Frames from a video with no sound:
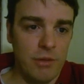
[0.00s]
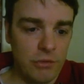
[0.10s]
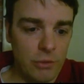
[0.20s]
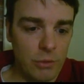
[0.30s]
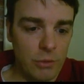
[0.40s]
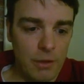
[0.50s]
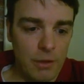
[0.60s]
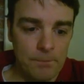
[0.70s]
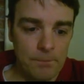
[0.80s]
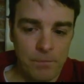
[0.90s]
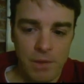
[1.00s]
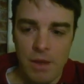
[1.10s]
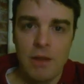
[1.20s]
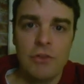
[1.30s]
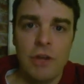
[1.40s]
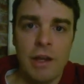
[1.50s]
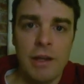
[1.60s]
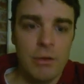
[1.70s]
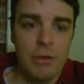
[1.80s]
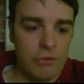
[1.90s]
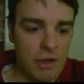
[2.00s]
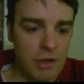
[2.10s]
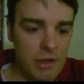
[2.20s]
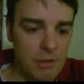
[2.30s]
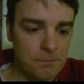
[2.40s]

So uh, check it out. It's kind of neat.